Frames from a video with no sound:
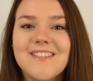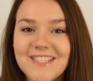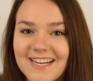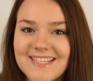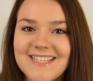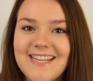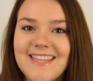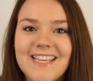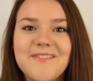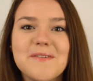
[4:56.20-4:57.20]
So that is it.
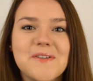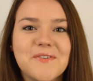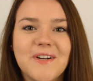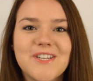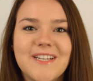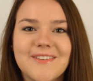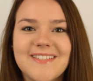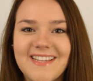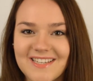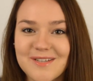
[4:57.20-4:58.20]
Thank you very much for watching, and I'll
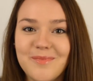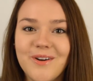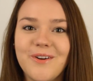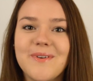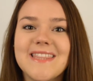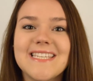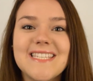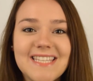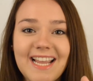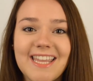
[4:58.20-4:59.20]
see you again tomorrow with the
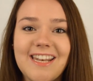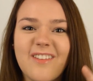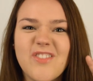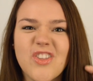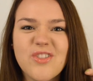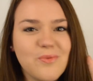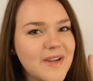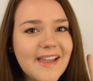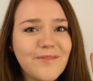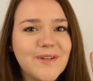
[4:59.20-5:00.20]
second of the
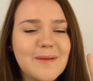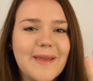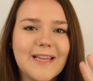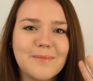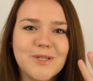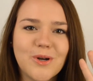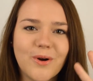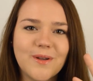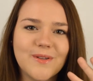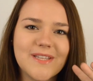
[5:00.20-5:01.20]
three everyday makeup
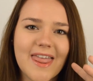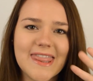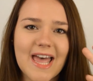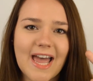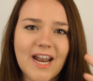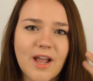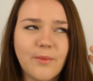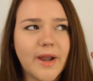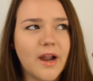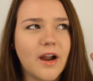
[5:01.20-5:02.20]
tutorials that I
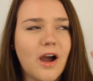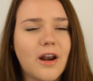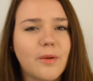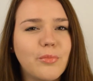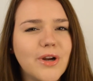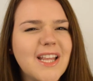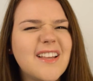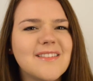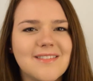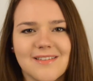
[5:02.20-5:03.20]
wear on a pretty
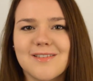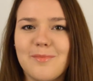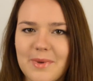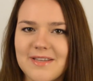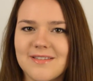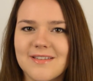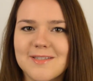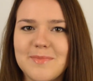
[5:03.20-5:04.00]
consistent basis